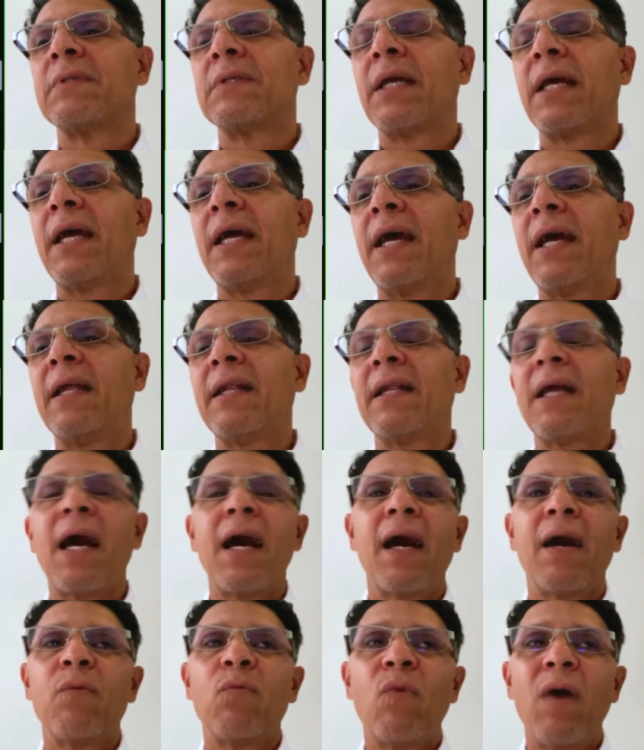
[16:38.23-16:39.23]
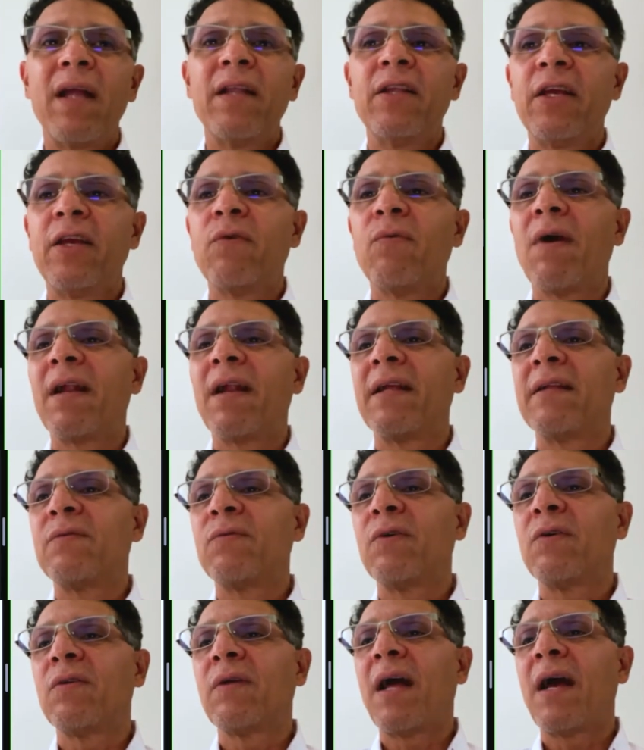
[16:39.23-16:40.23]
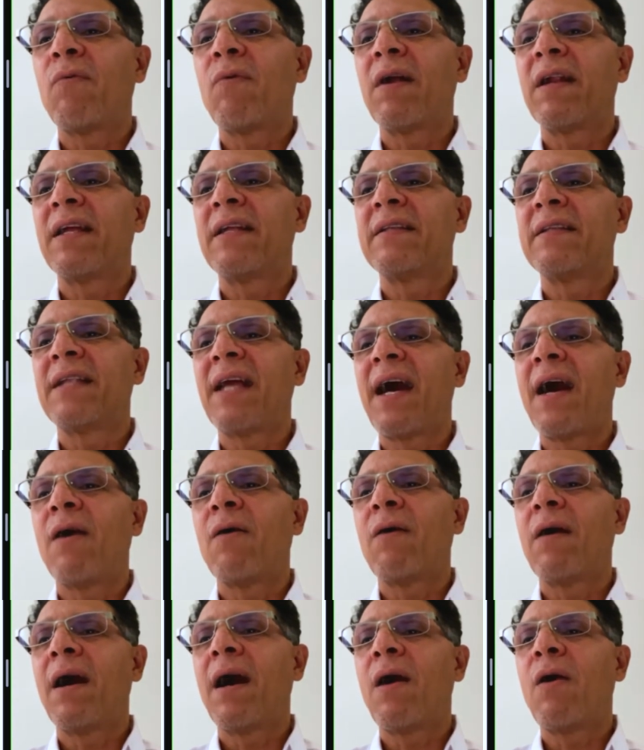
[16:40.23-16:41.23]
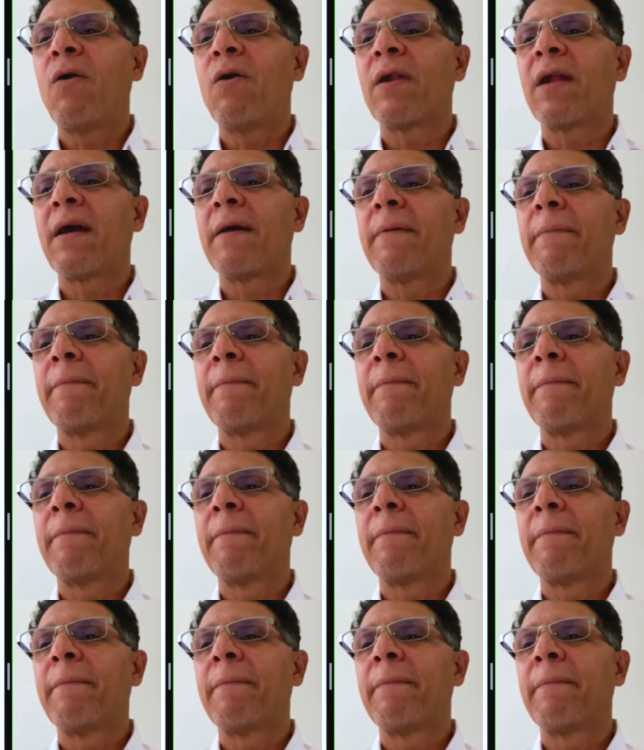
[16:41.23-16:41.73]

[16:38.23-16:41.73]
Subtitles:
And when do you want it? Well, I want it now, ahora.